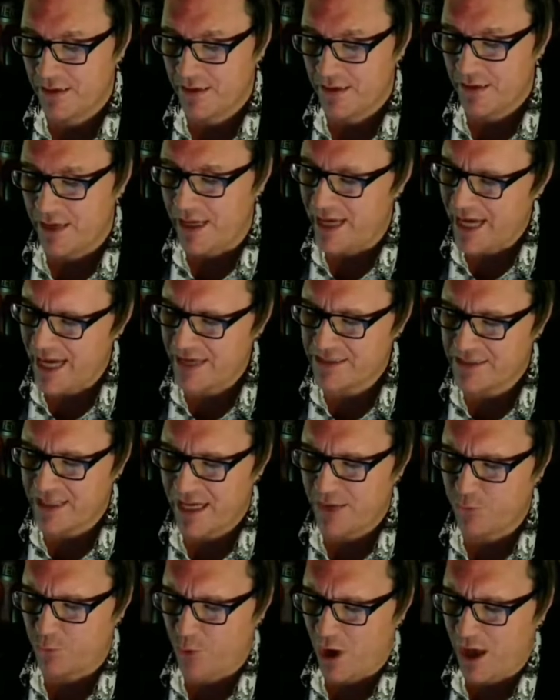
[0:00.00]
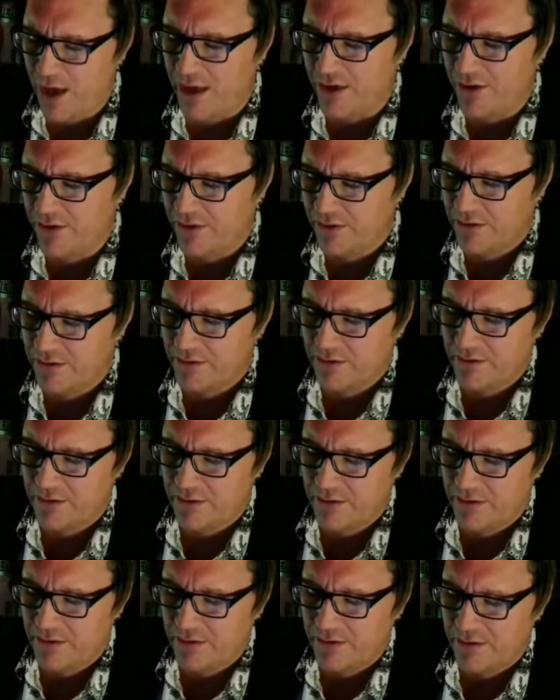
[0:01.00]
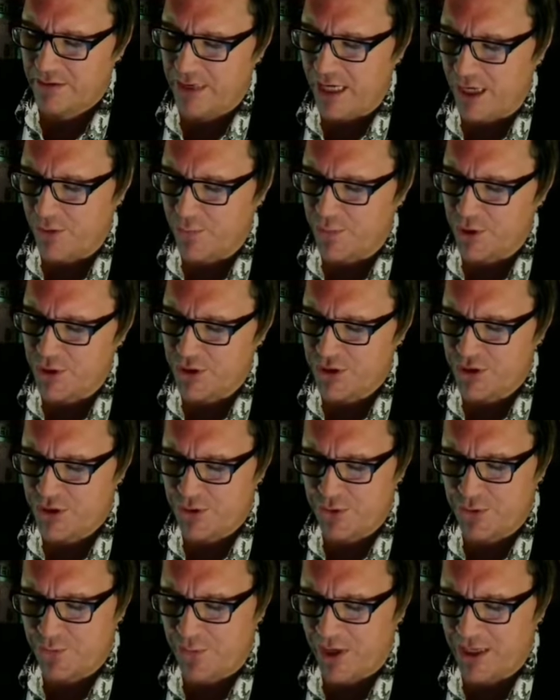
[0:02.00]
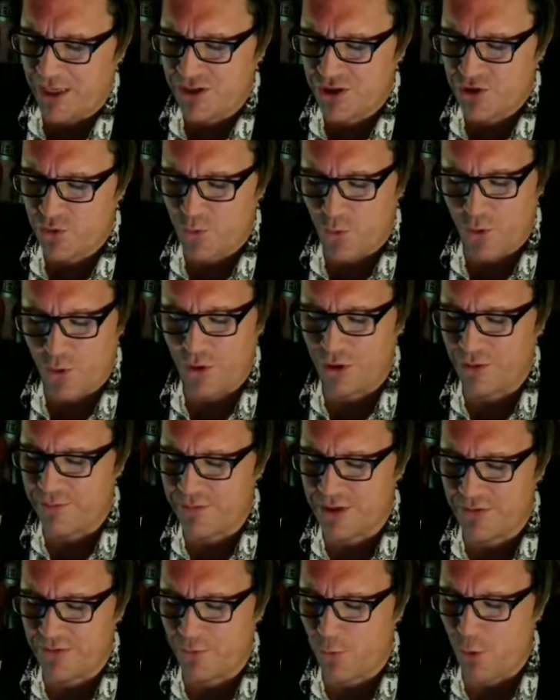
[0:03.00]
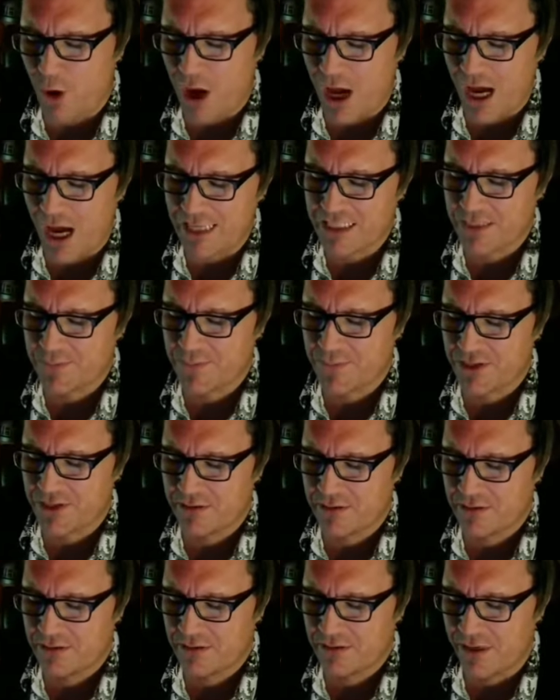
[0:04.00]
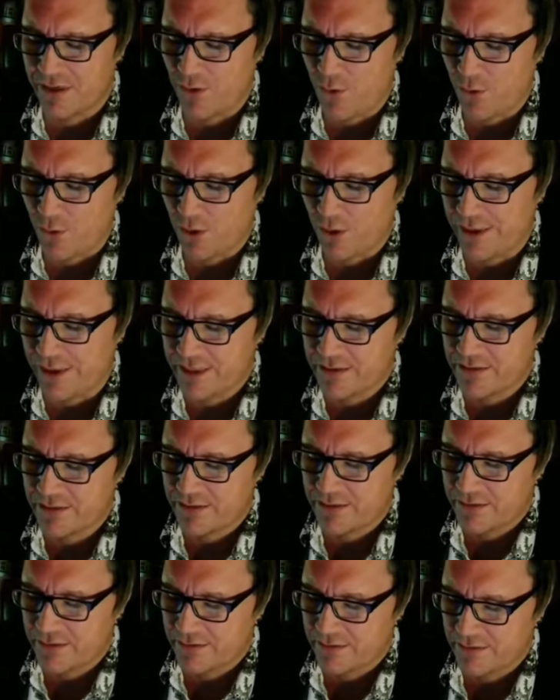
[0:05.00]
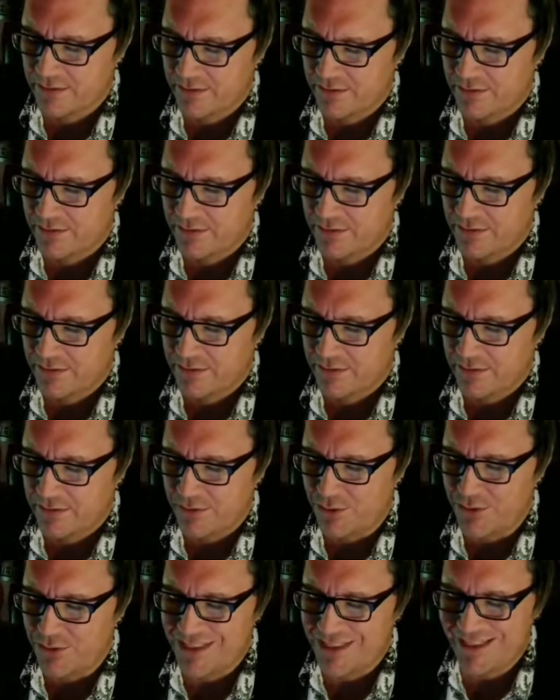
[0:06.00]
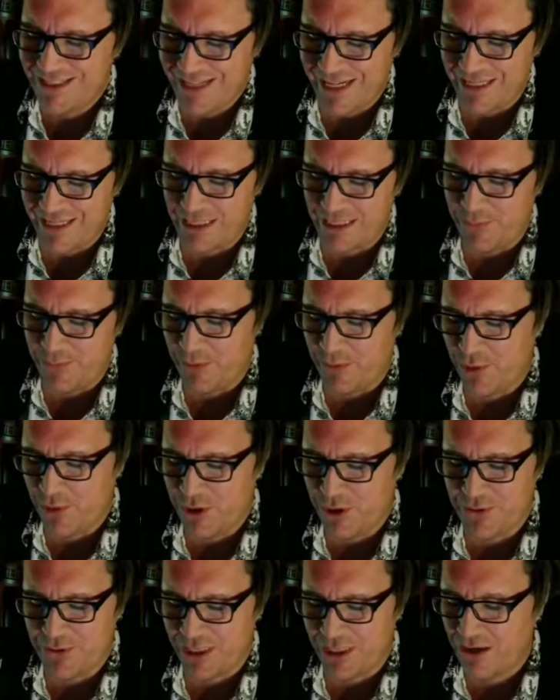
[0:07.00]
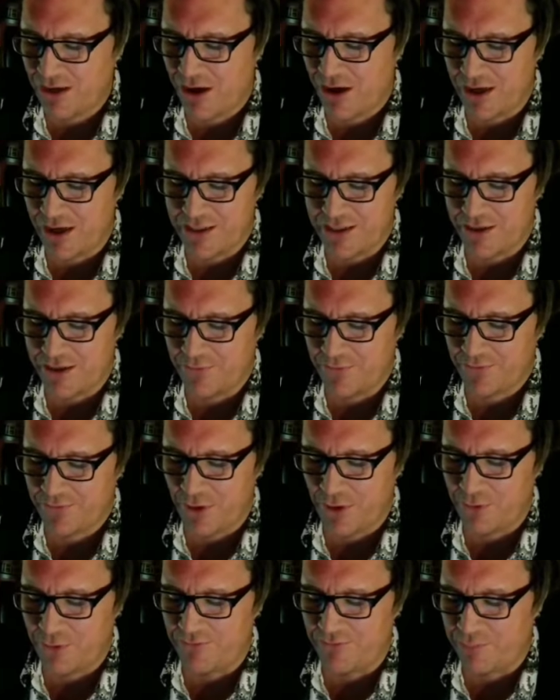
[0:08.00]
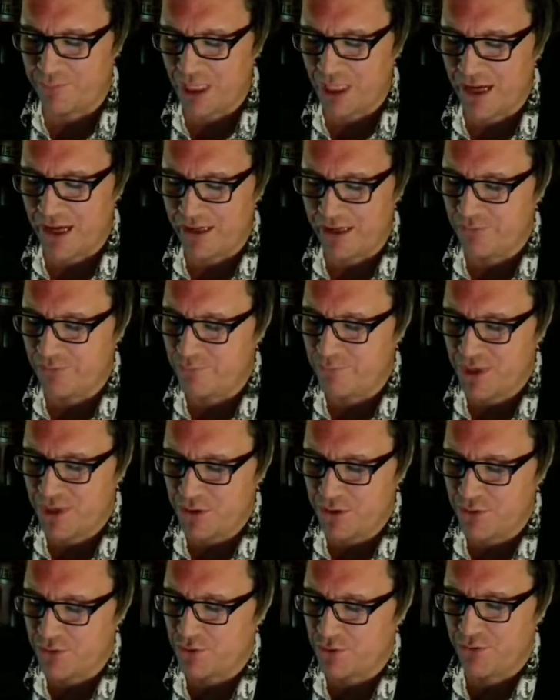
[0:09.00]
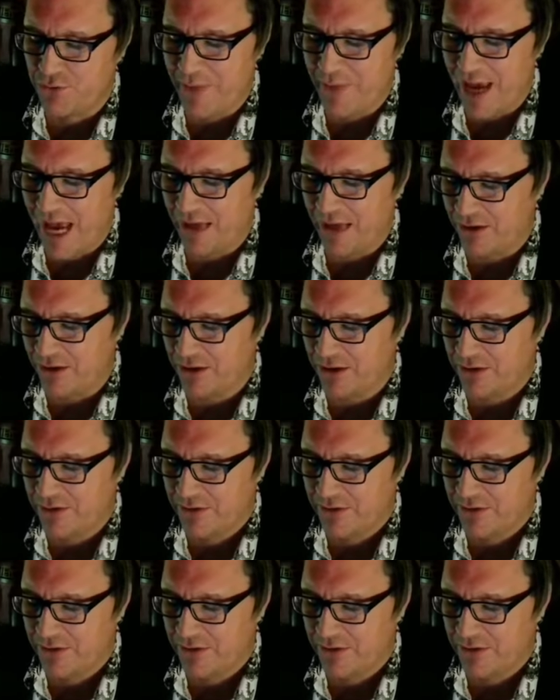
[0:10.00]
And as they run, they are pursued by swarms of wasps and hornets who sting them and produce a constant flow of blood and putrid matter,